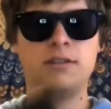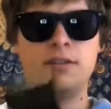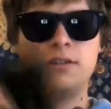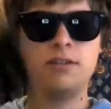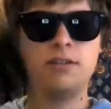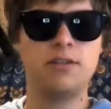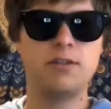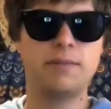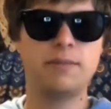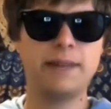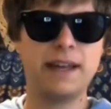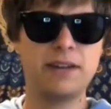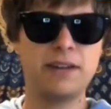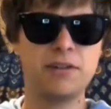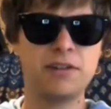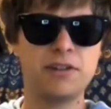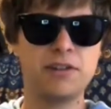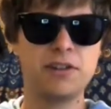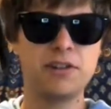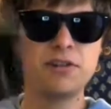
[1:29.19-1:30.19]
your battery
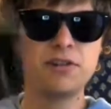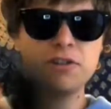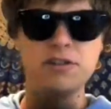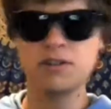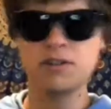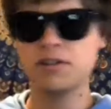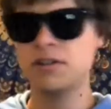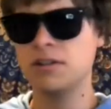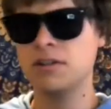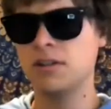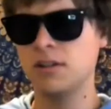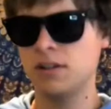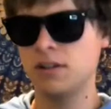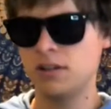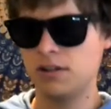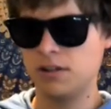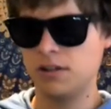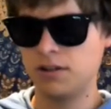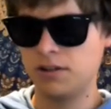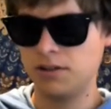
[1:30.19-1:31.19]
charger.
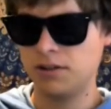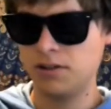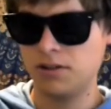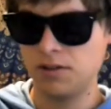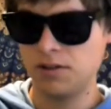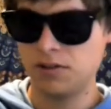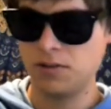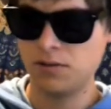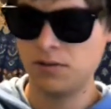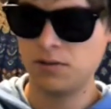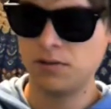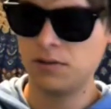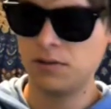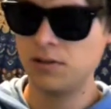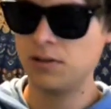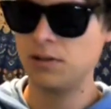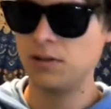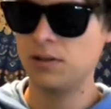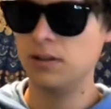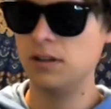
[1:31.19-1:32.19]
All you do
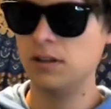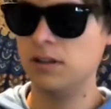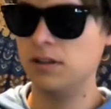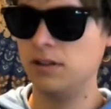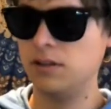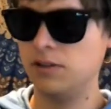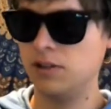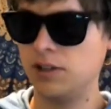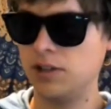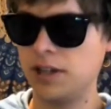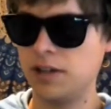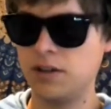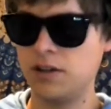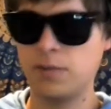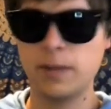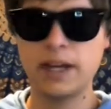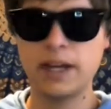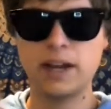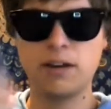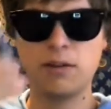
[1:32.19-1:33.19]
is you take your
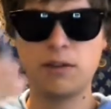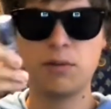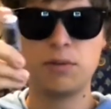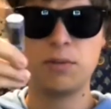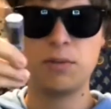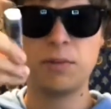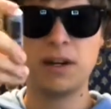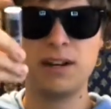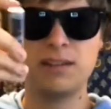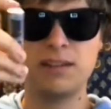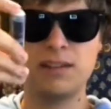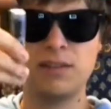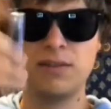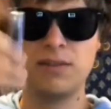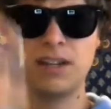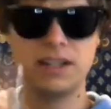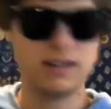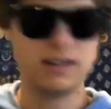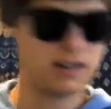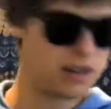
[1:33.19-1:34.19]
battery with the positive
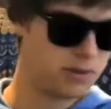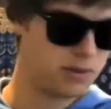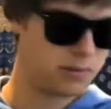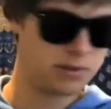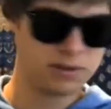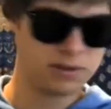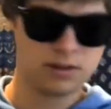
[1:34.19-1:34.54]
end up,